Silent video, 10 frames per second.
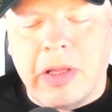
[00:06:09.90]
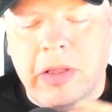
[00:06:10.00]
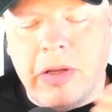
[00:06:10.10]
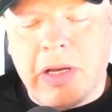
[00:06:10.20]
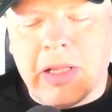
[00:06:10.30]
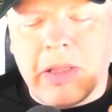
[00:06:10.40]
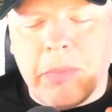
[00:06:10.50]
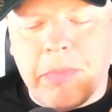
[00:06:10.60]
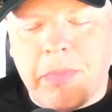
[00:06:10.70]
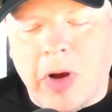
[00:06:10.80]
you got the
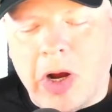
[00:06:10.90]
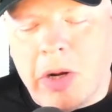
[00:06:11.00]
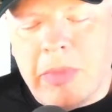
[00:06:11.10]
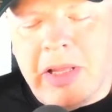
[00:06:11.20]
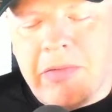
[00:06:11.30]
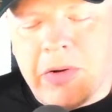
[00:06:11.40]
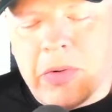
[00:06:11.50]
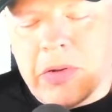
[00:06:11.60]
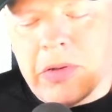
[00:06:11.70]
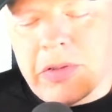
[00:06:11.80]
harmony
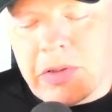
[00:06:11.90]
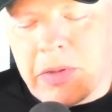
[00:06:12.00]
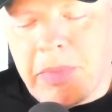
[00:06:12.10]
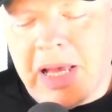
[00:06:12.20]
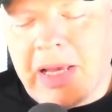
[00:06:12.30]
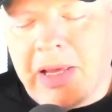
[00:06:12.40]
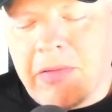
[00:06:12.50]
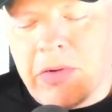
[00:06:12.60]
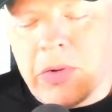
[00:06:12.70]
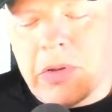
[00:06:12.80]
vocals or the backing
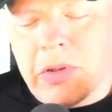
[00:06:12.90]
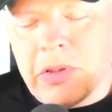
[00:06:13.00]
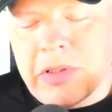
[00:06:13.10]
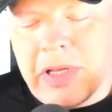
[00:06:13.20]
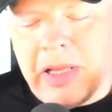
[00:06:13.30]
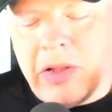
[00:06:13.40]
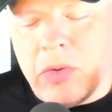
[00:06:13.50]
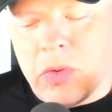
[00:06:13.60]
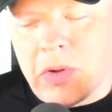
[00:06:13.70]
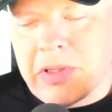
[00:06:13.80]
vocals and the
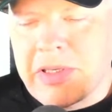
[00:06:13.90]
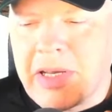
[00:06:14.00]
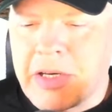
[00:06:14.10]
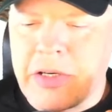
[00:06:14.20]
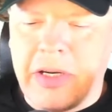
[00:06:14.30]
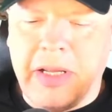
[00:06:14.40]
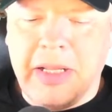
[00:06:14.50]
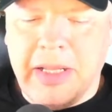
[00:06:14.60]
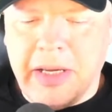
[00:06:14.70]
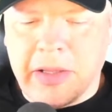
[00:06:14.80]
horn section
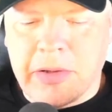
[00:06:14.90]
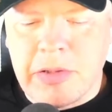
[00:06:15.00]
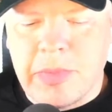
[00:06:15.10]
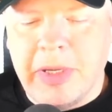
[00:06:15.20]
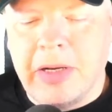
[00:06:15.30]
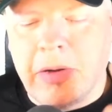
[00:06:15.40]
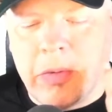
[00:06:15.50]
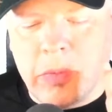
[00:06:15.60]
in the other speaker, and